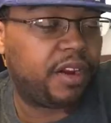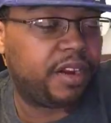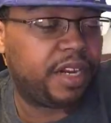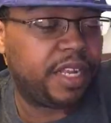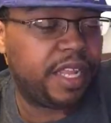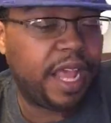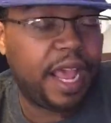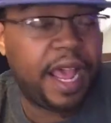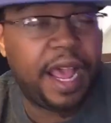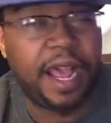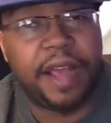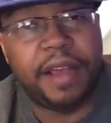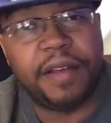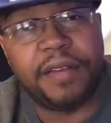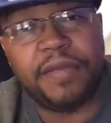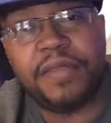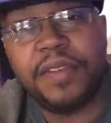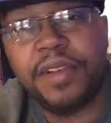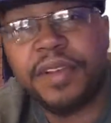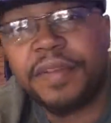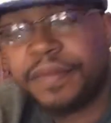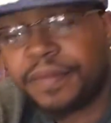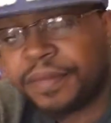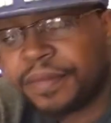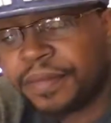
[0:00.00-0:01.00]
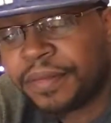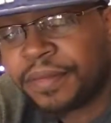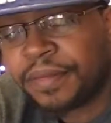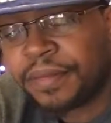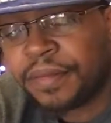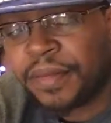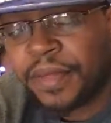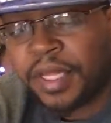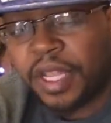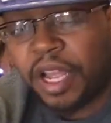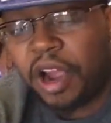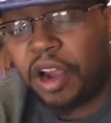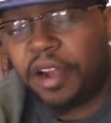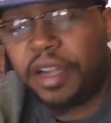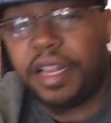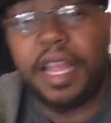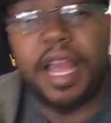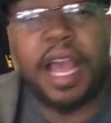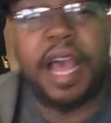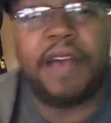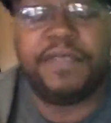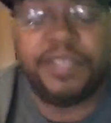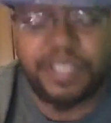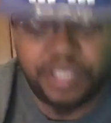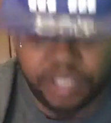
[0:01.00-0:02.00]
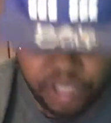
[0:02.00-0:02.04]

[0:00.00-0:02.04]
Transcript: already have I already have a